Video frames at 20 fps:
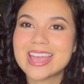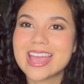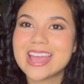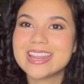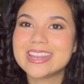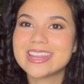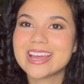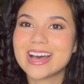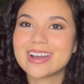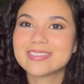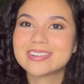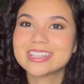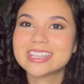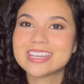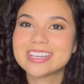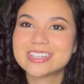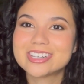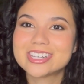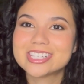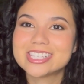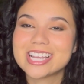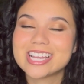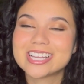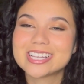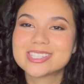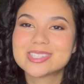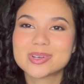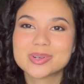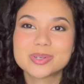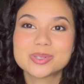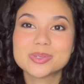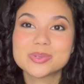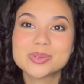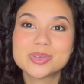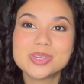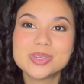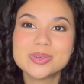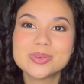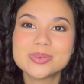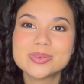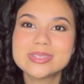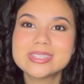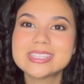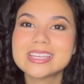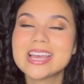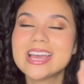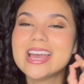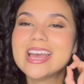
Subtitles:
and not really understanding social cues,